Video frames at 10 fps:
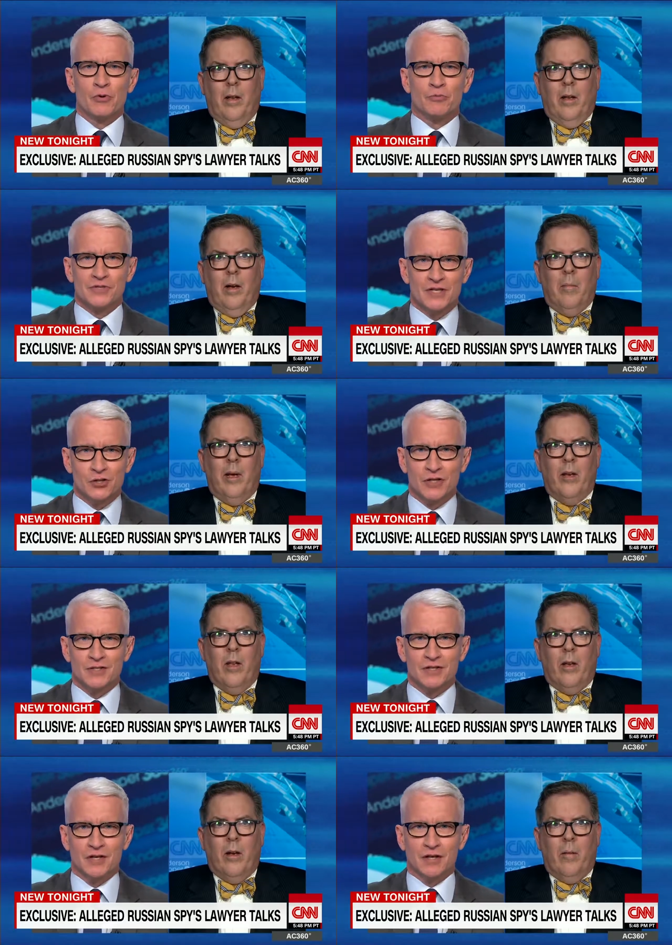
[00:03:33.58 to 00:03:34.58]
Speaker 1: positions I mean,
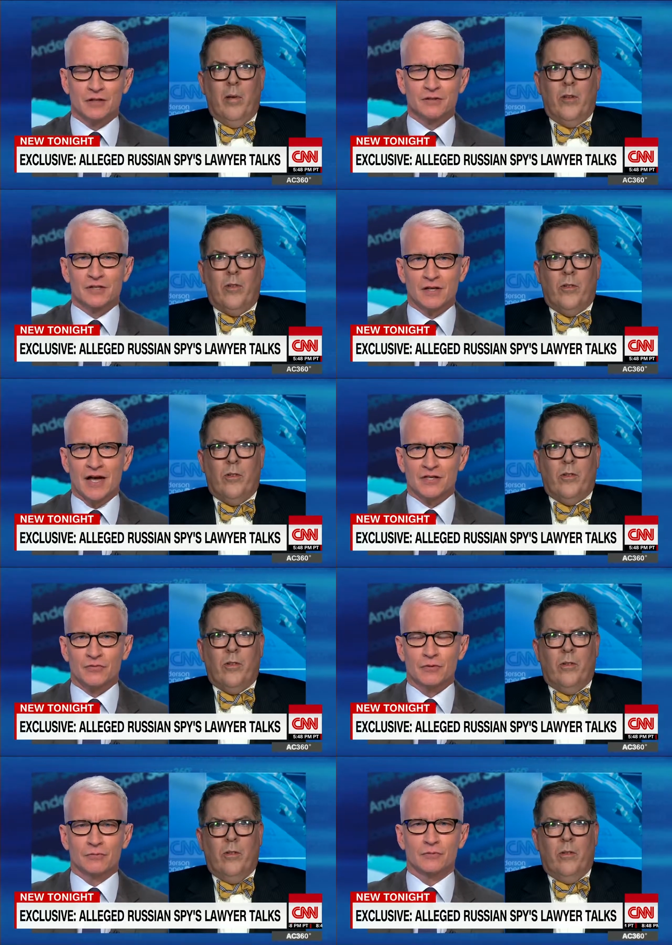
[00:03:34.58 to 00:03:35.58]
it, in a mean,
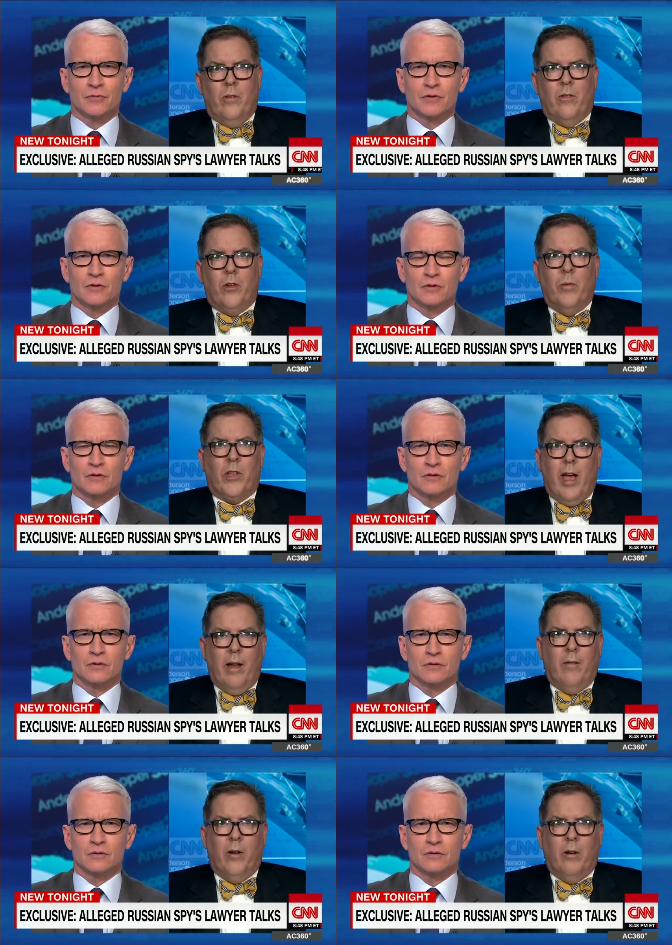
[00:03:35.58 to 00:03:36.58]
Speaker 2: classroom. She was head
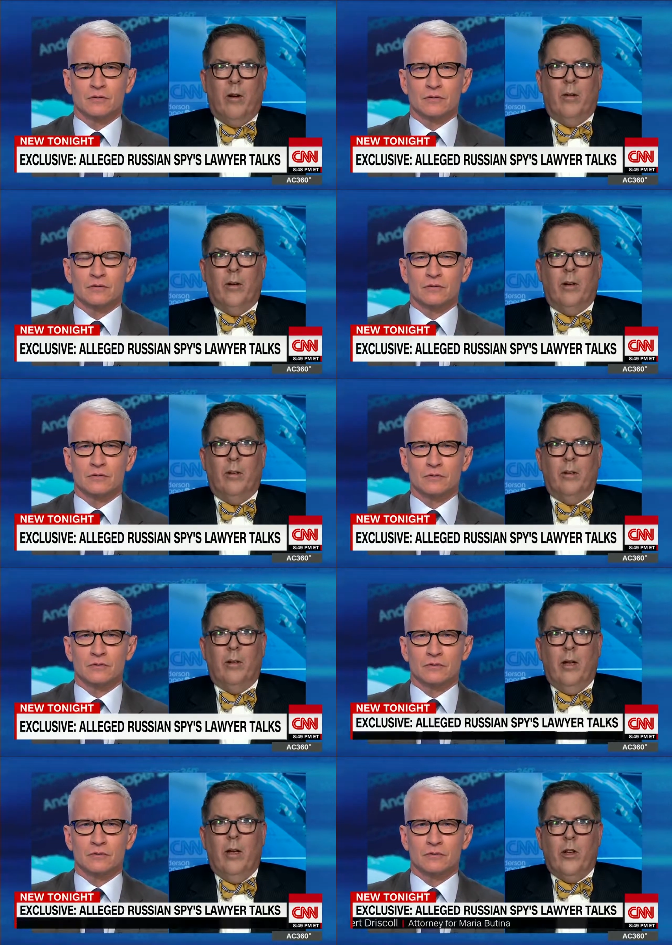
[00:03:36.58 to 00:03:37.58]
of a, of a
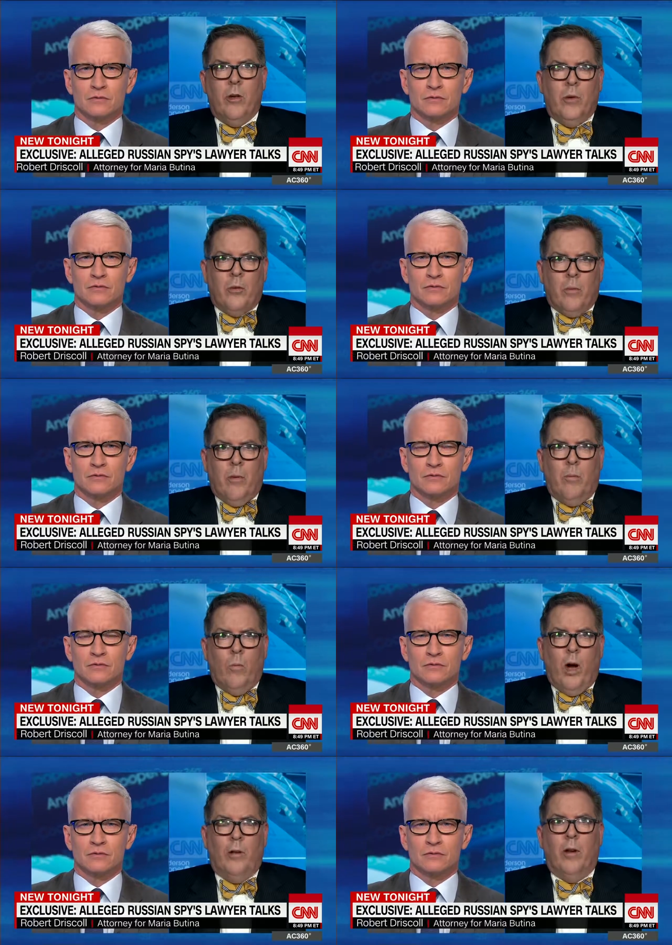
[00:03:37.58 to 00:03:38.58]
she was uh,
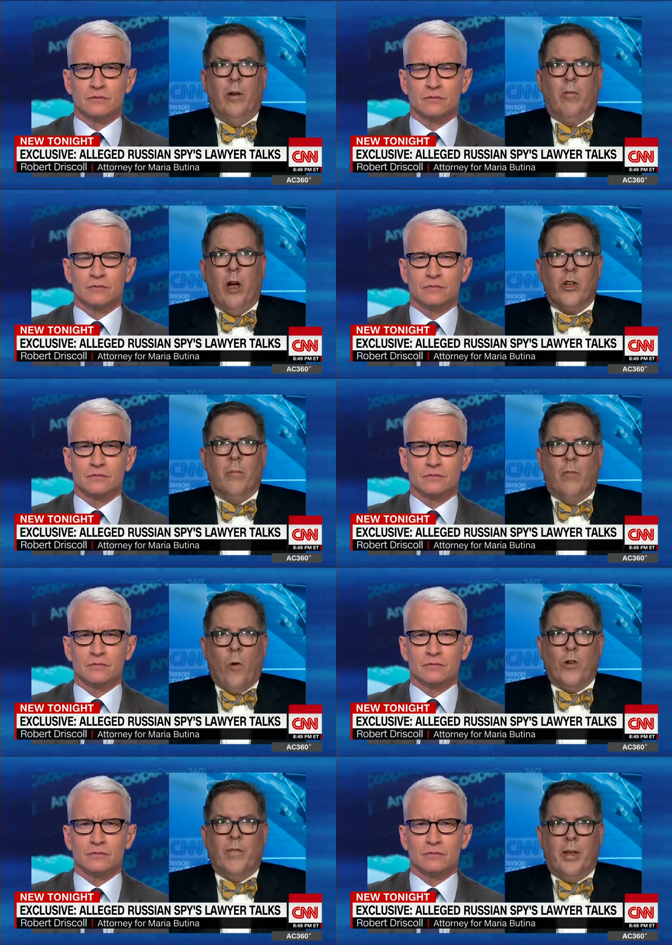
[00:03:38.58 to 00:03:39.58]
well known in Russia
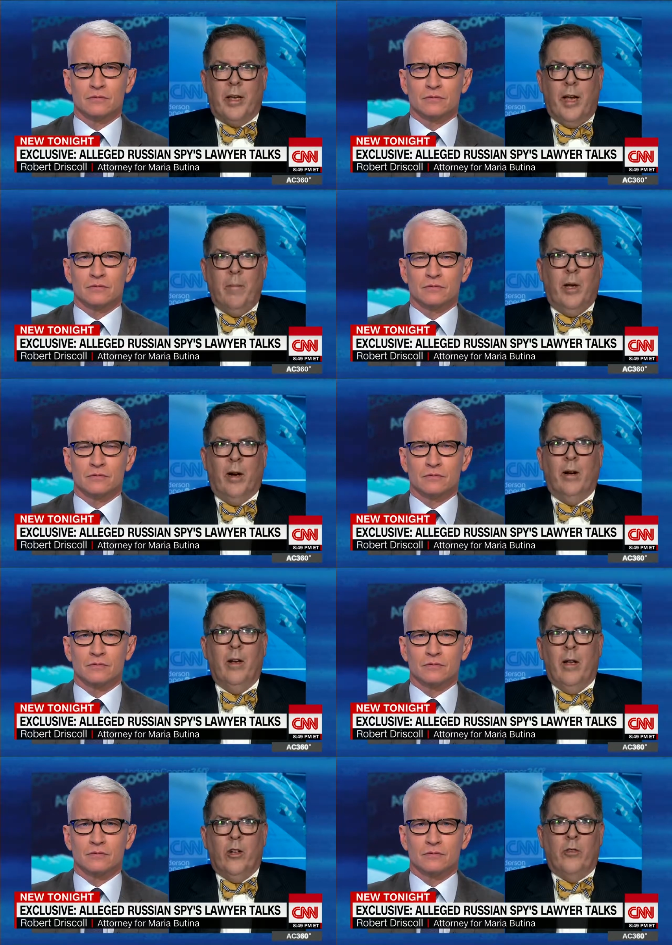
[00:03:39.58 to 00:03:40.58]
before she even came here.
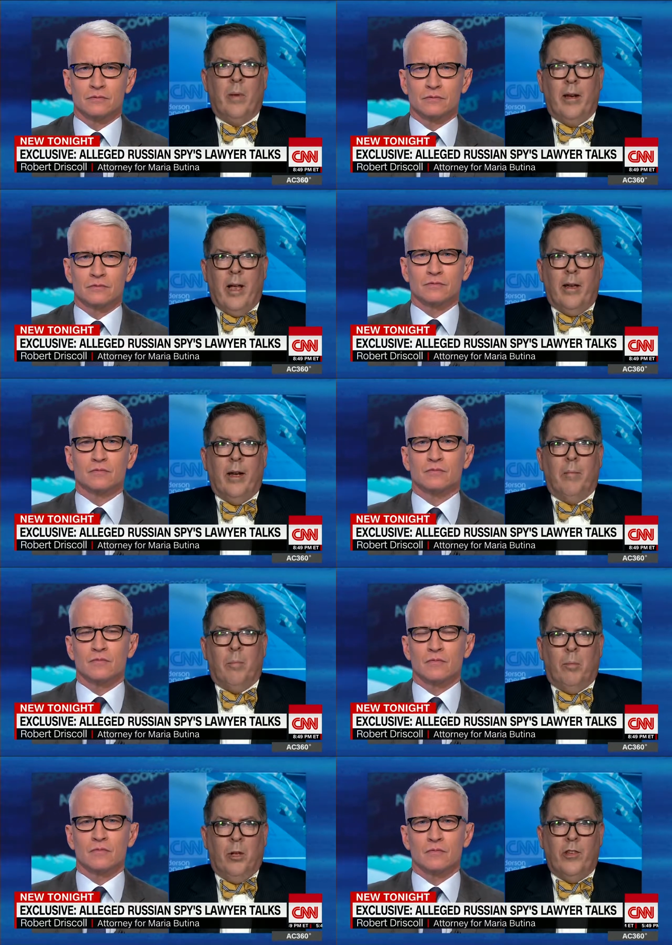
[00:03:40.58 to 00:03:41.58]
She's been getting
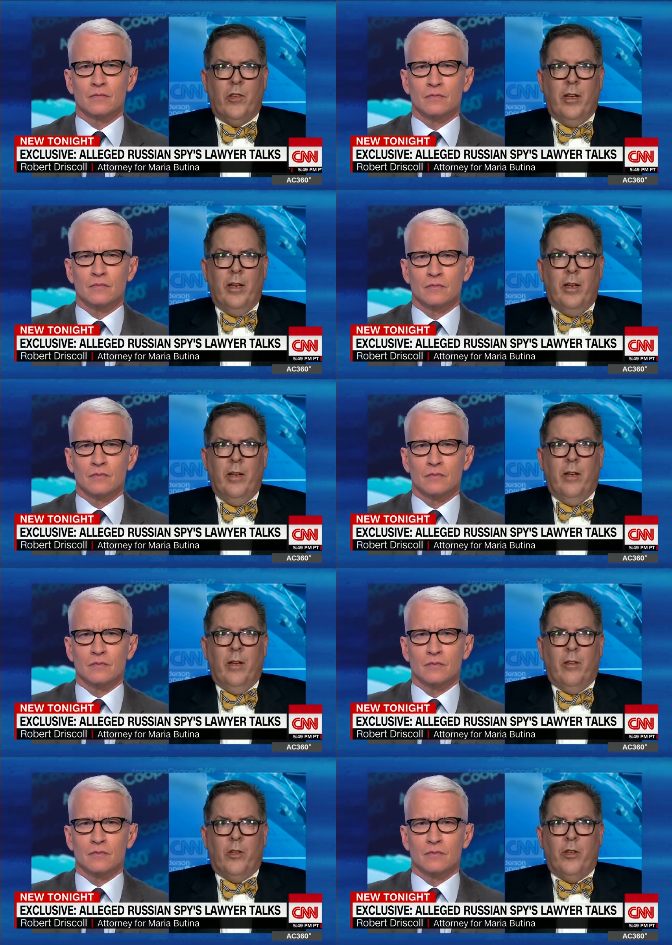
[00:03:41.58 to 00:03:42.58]
publicity
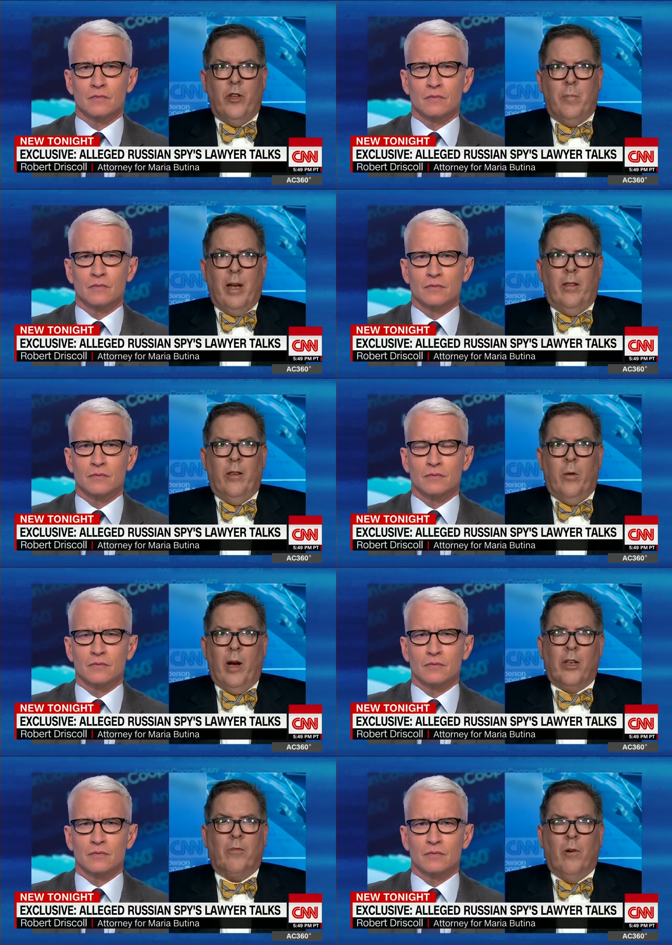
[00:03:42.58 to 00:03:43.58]
since she's been in the
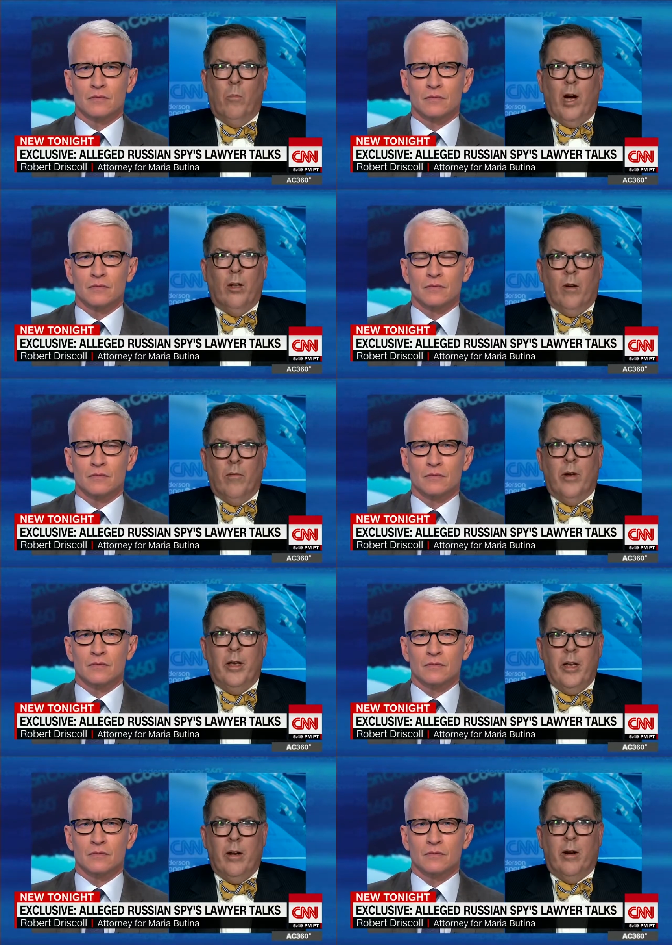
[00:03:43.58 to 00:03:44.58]
U.S. for well over a
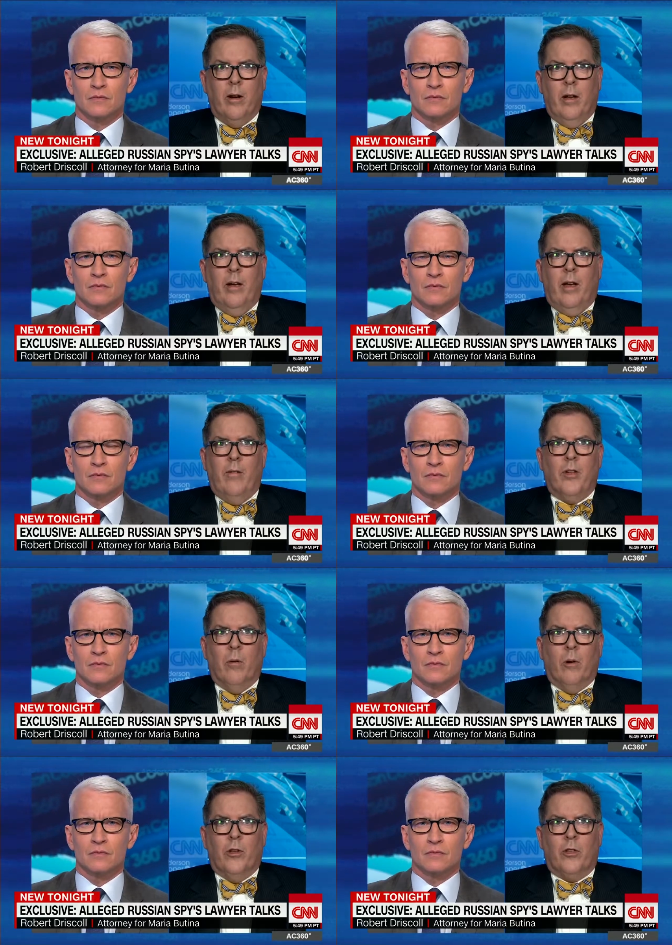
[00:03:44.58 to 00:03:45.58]
year. If she
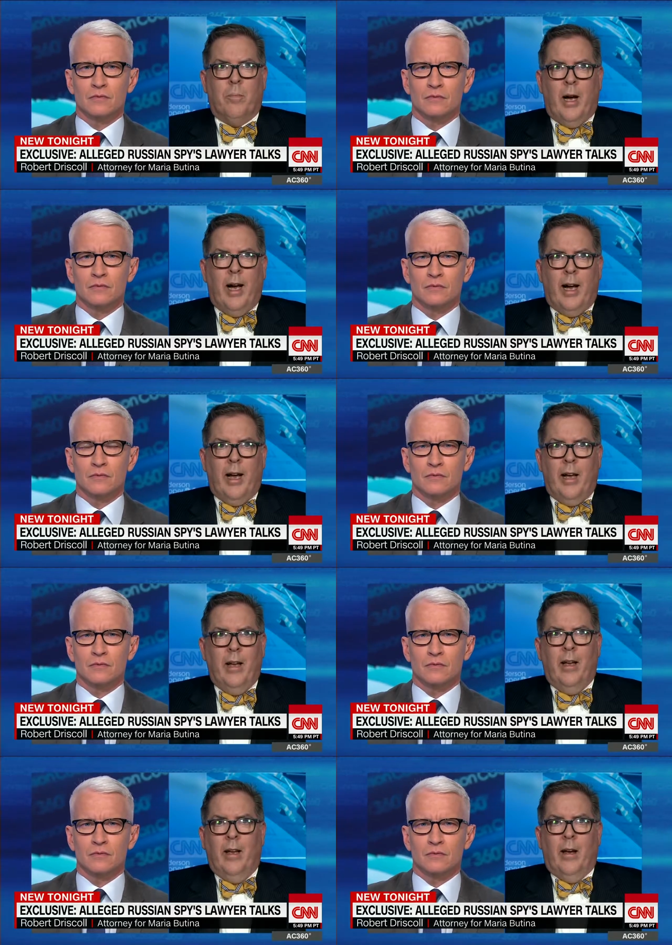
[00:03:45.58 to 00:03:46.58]
were a spy,
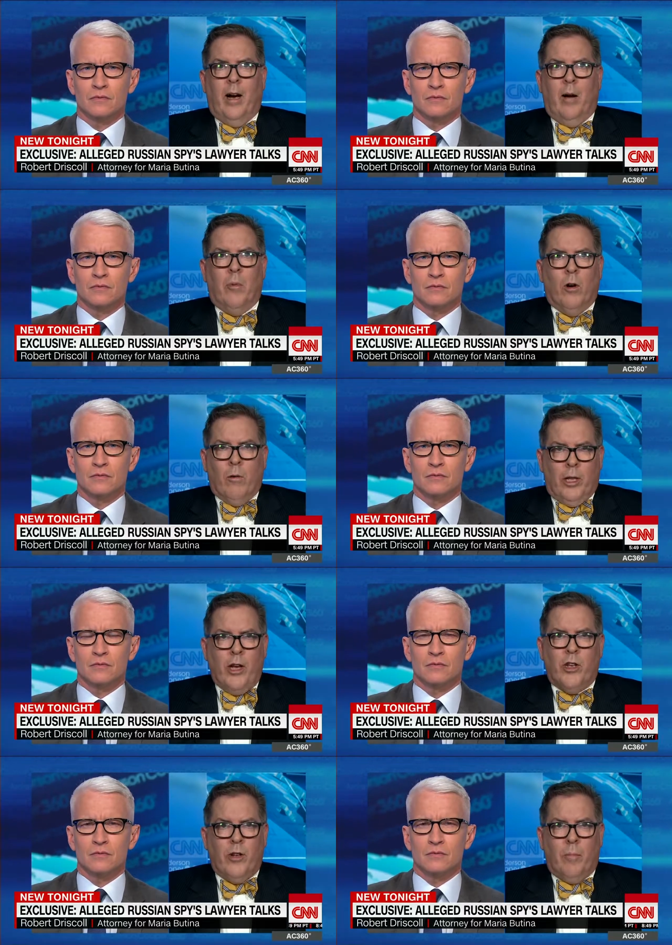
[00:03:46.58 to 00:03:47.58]
um, her
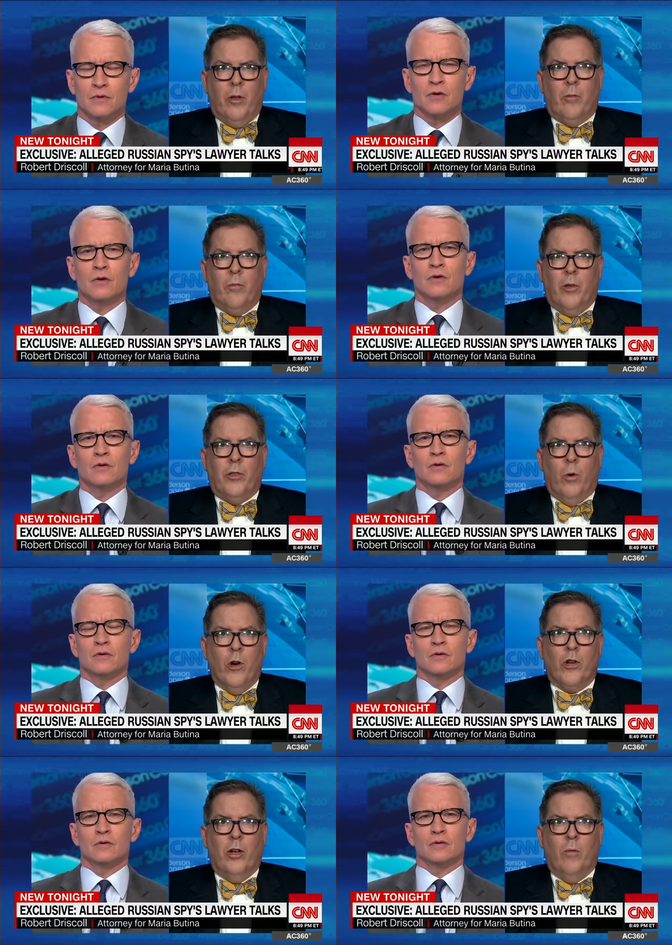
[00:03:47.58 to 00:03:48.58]
relationship with, with
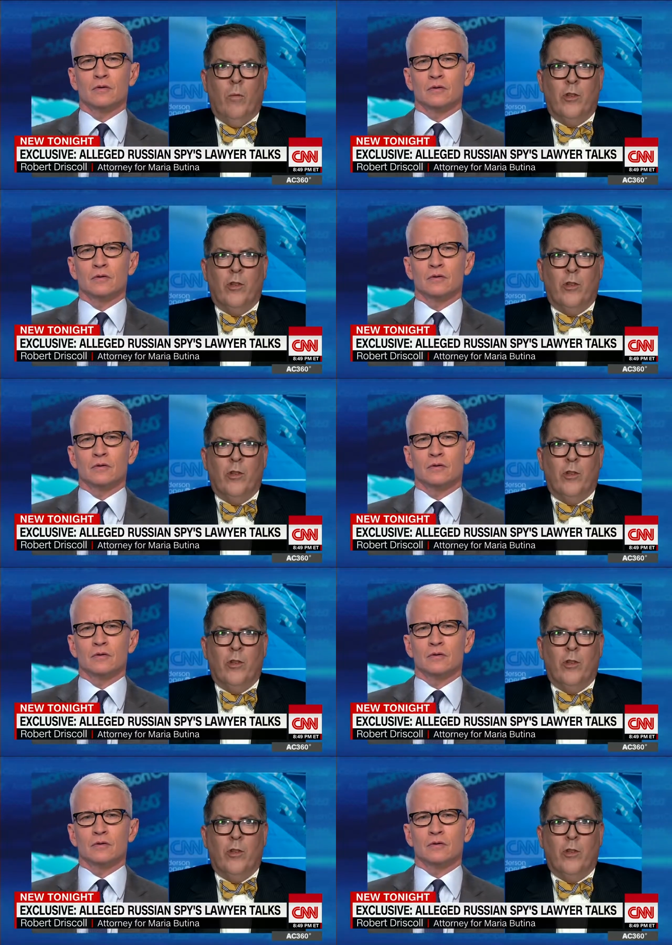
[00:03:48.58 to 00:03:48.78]
Torshin was